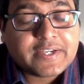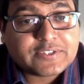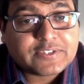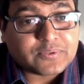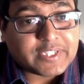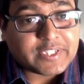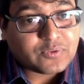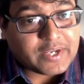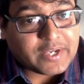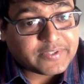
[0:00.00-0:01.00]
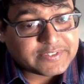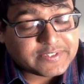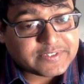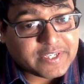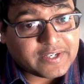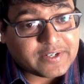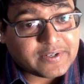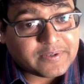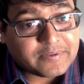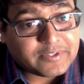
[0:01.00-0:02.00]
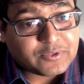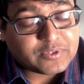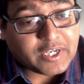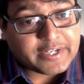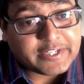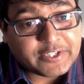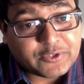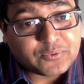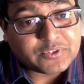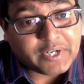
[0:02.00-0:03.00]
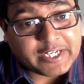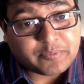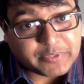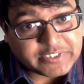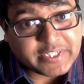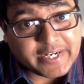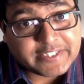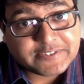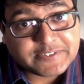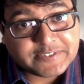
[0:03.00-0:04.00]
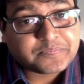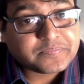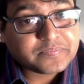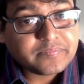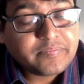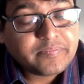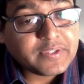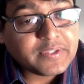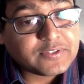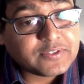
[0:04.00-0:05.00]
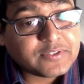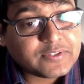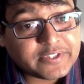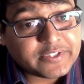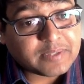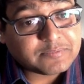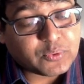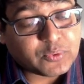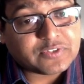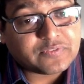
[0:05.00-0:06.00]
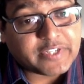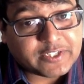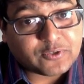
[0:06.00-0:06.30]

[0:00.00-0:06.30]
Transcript: So that's how advertisers are, uh, you know, targeting you with the right pizza ads. So here comes the question of data